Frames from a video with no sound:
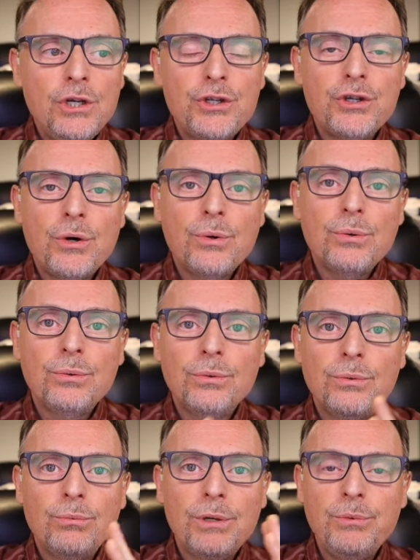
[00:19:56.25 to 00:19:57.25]
So
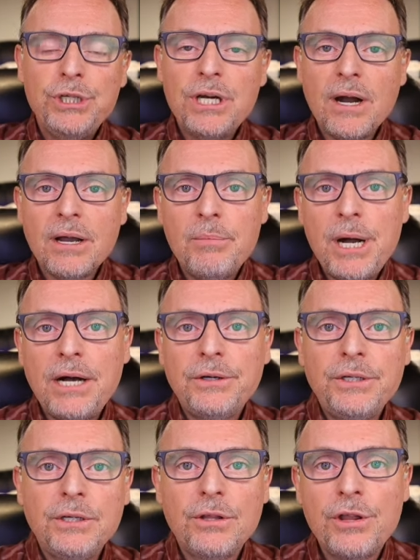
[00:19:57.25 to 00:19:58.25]
when we talk
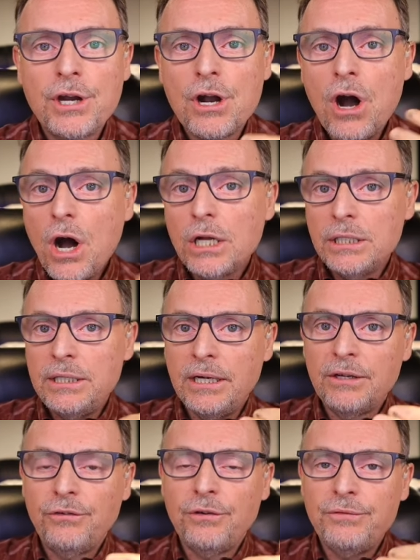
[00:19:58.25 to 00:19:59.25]
about the
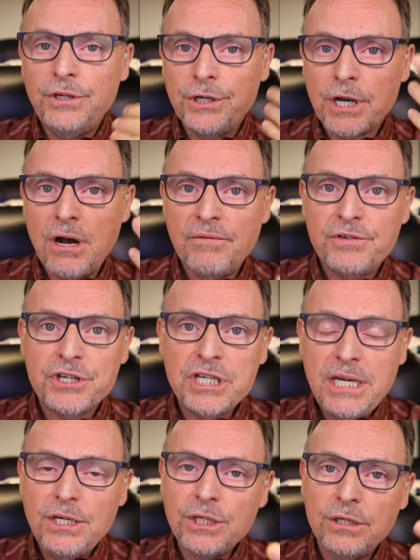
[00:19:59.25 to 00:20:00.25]
context of your
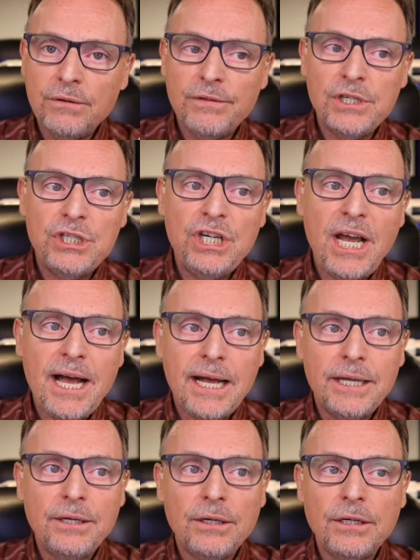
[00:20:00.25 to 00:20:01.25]
conversation, of the
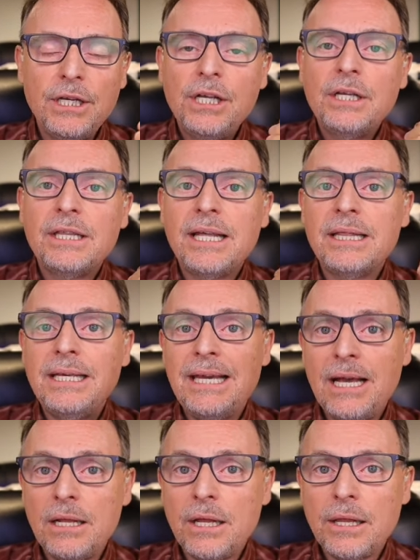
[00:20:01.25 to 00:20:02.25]
chat that the
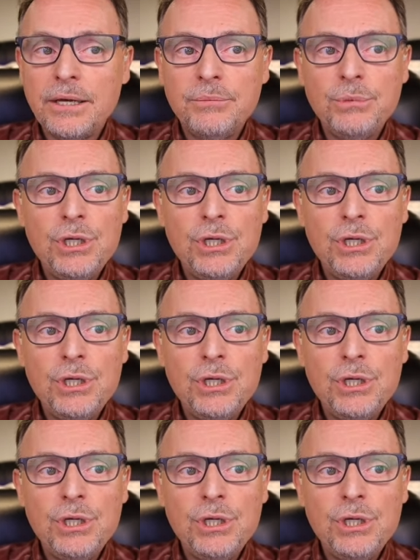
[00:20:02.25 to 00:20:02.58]
LLM